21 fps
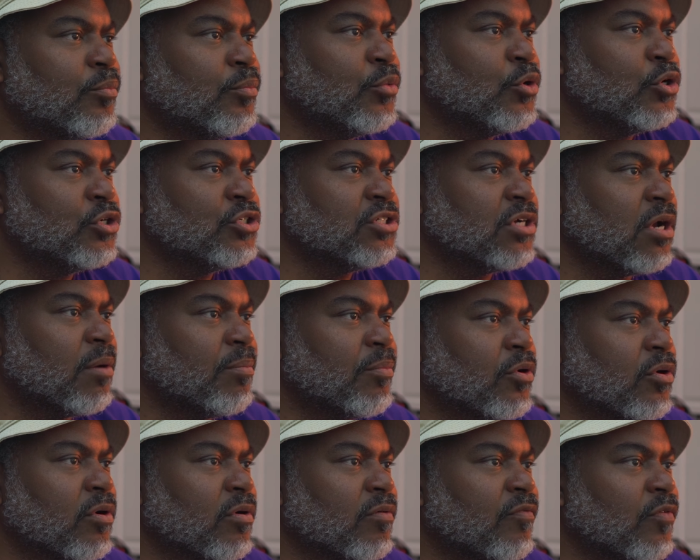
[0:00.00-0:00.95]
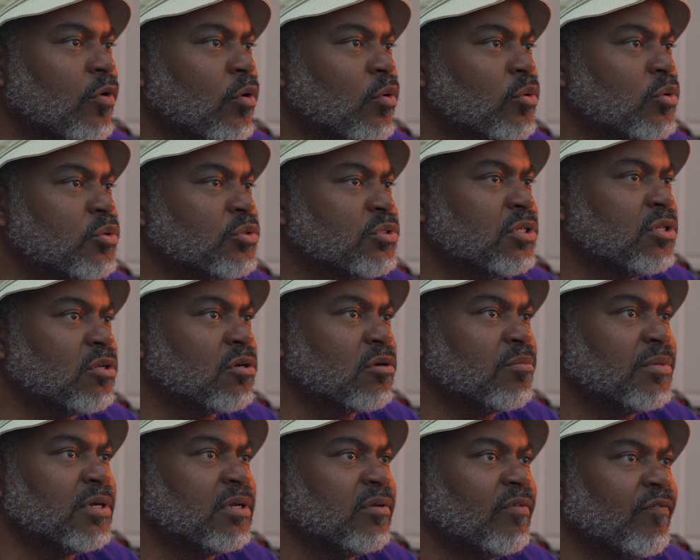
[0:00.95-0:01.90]
push up her vocals a
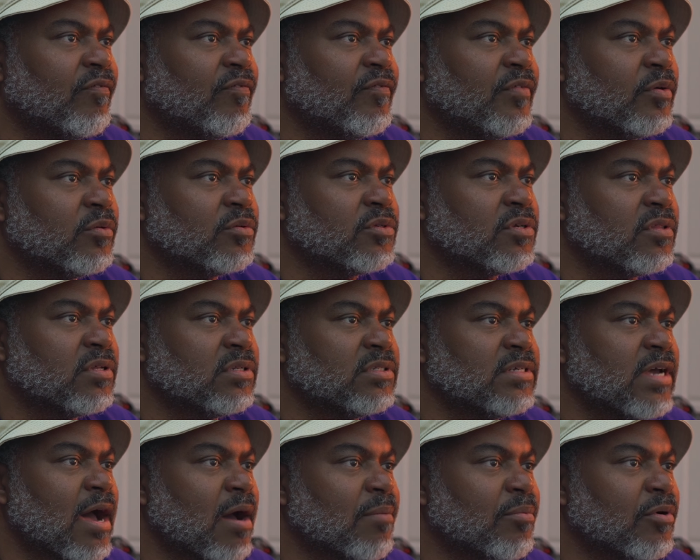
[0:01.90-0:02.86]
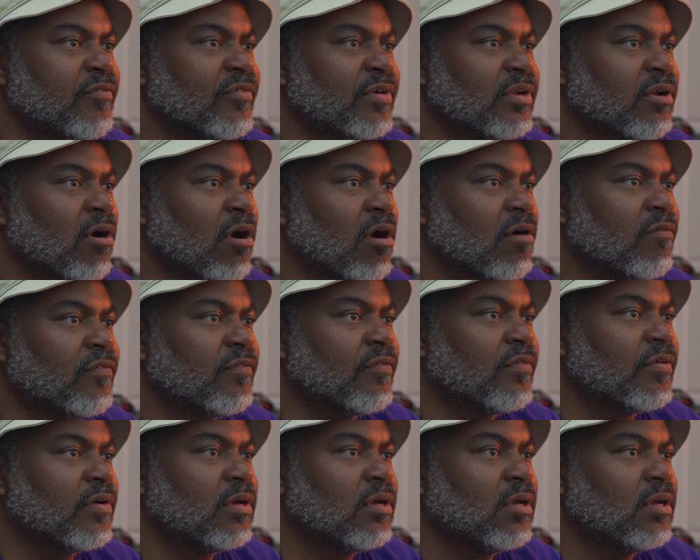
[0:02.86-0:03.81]
little bit, filter the top of it
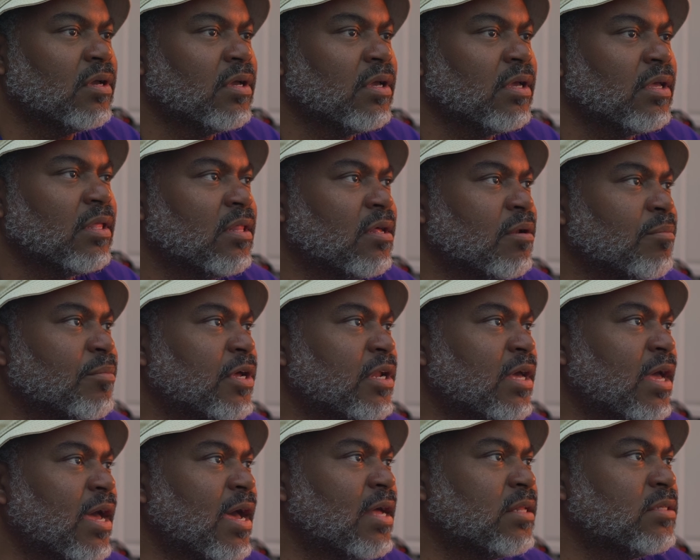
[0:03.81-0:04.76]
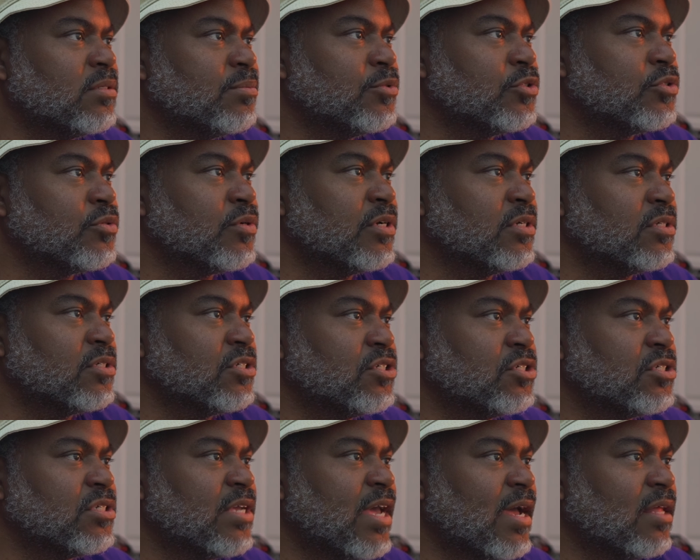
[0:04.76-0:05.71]
off. And then I'm going to add some strings to
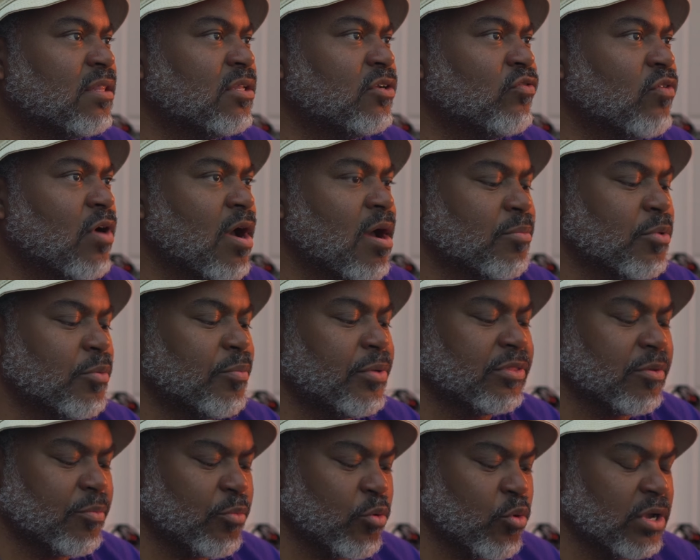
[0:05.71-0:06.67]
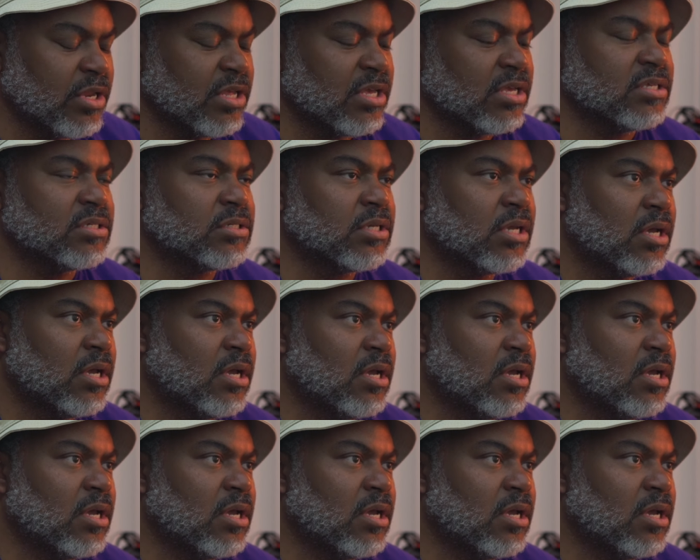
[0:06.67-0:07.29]
just add the drama. But the point is